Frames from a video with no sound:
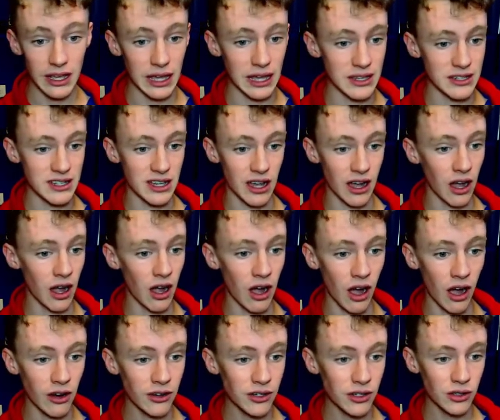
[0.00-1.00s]
Is it
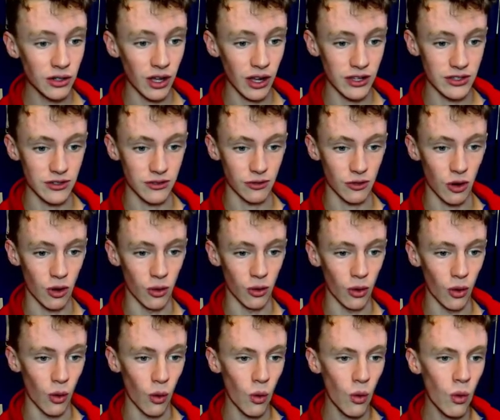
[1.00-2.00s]
100 lines of code?
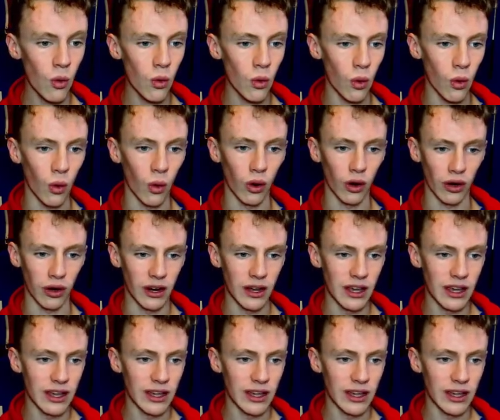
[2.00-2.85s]
Or